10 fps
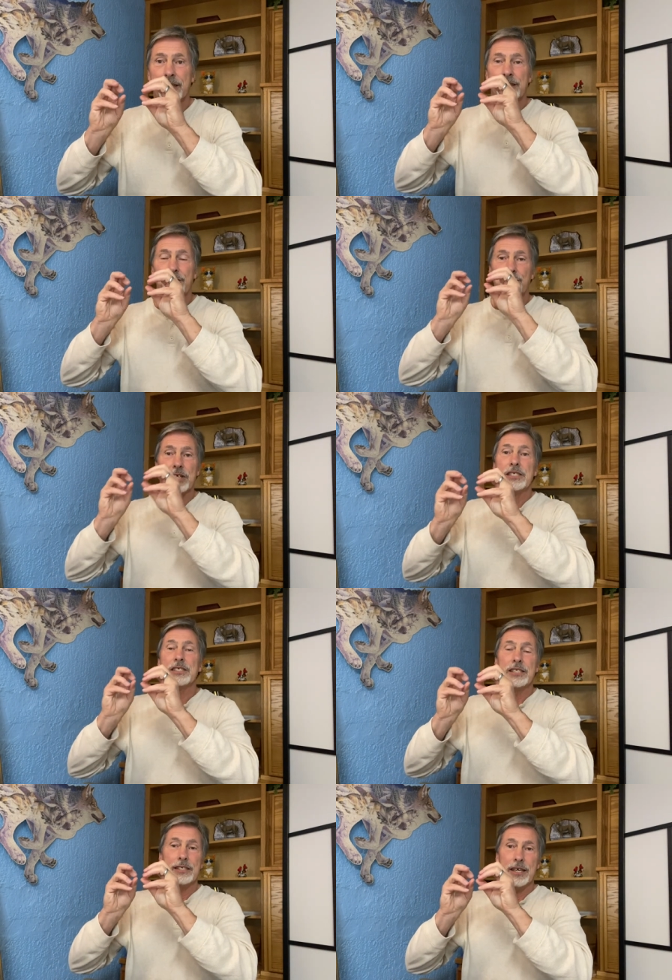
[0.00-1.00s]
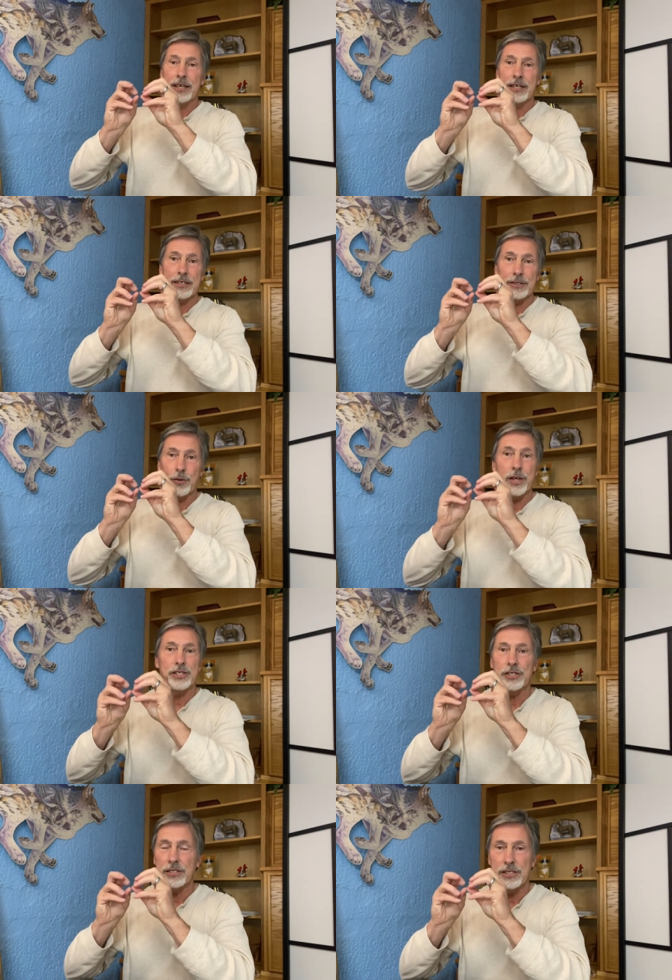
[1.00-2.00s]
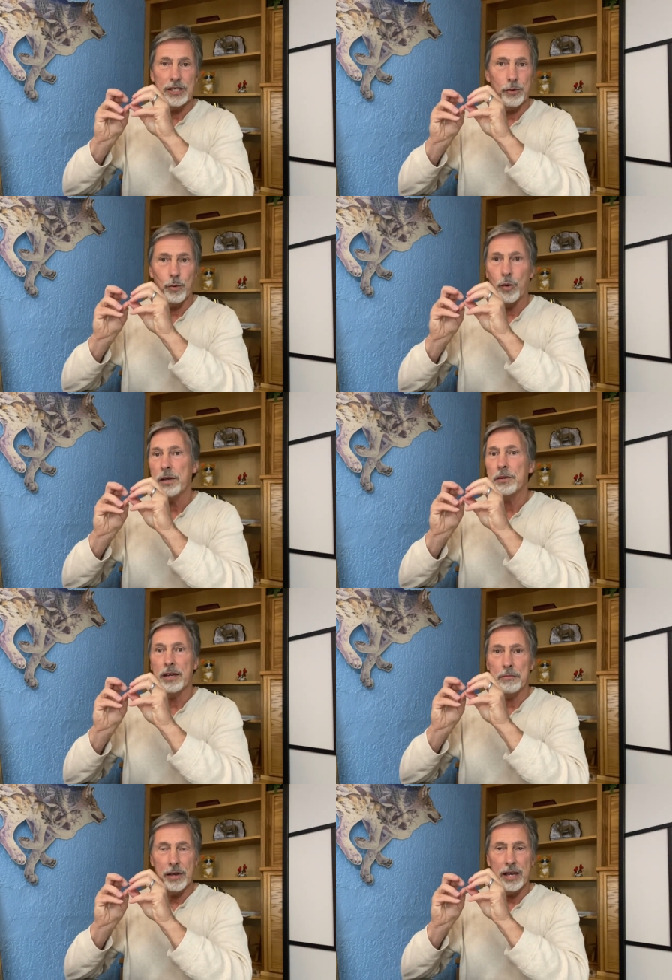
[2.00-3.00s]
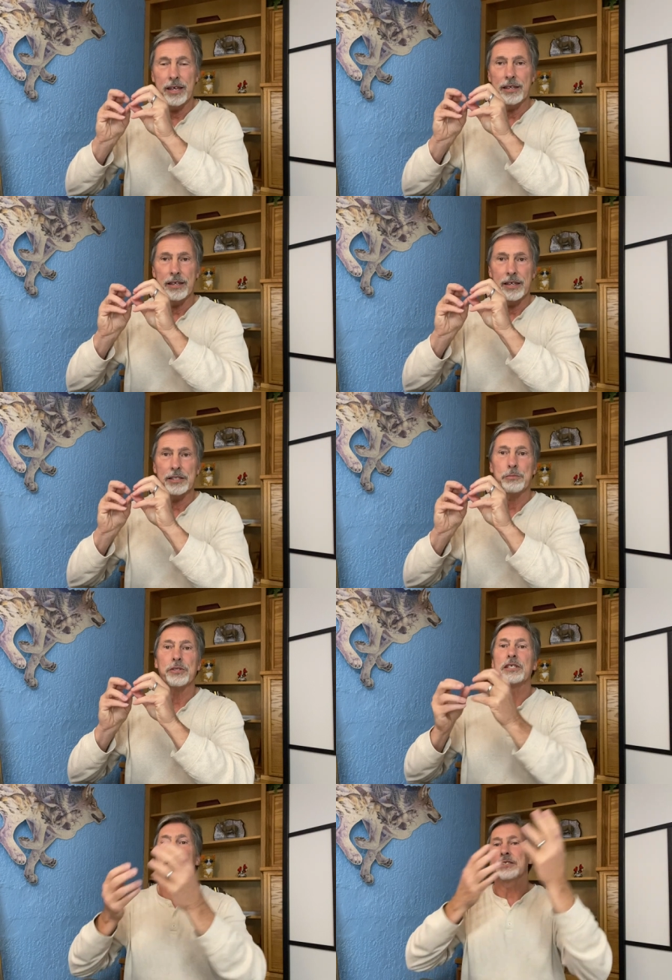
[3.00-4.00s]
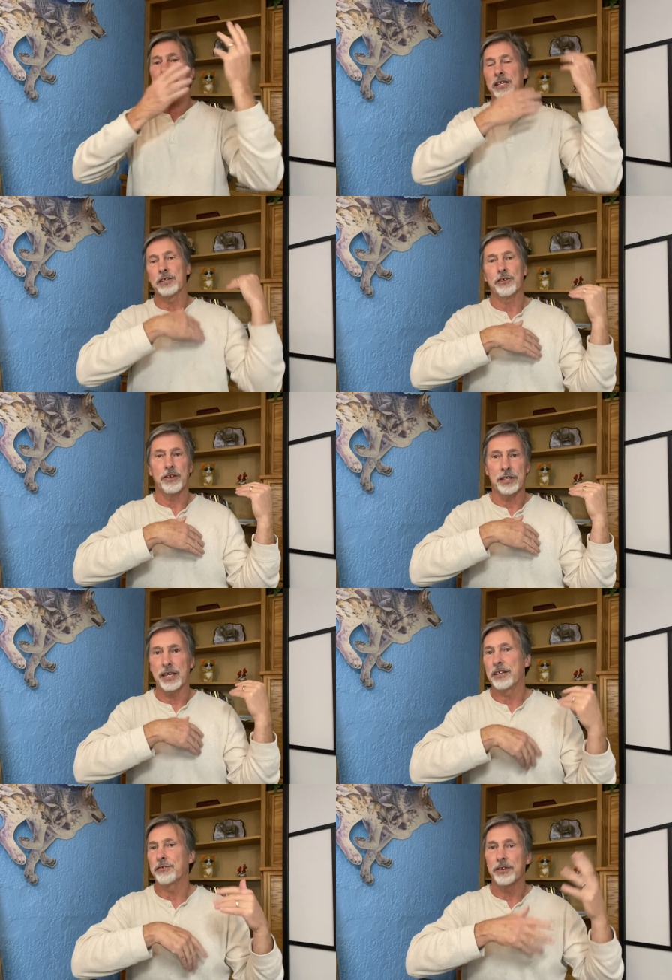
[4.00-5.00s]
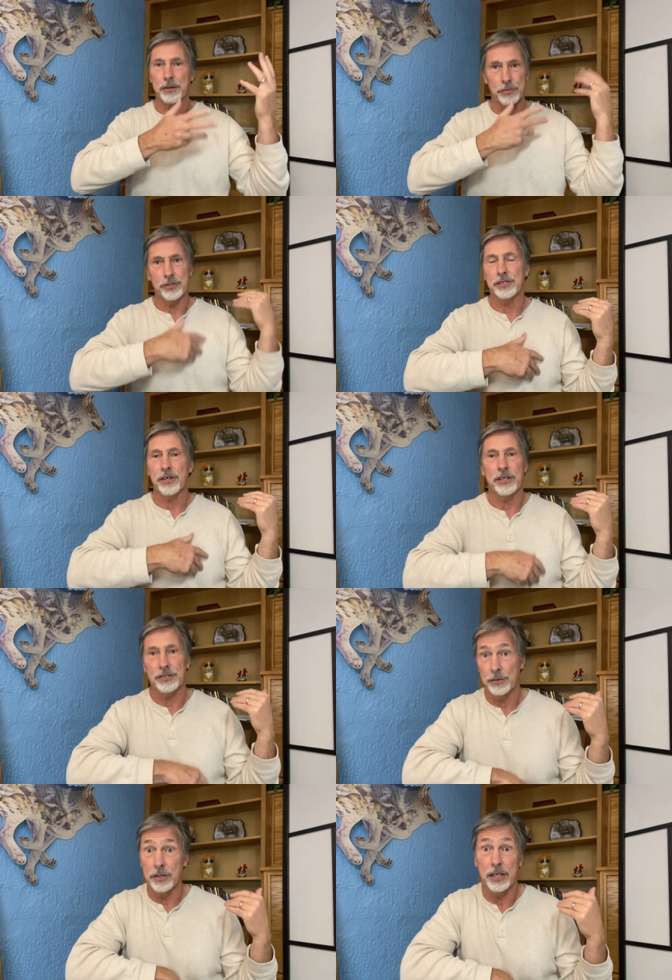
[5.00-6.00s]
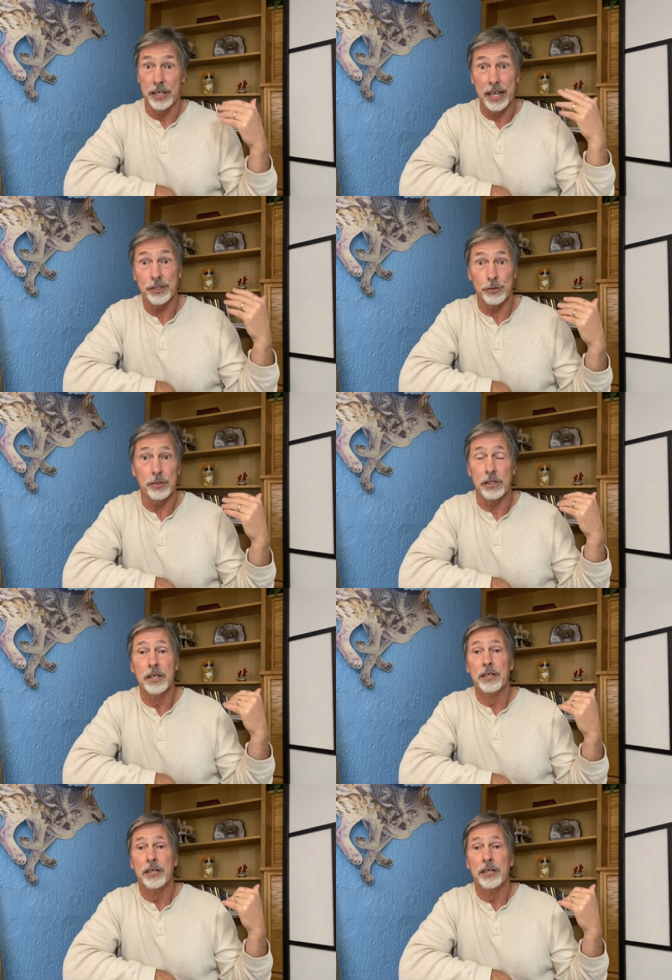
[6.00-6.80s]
crazy uh, questions that were way beyond my expertise, they could call the 800 number and talk to a, an actual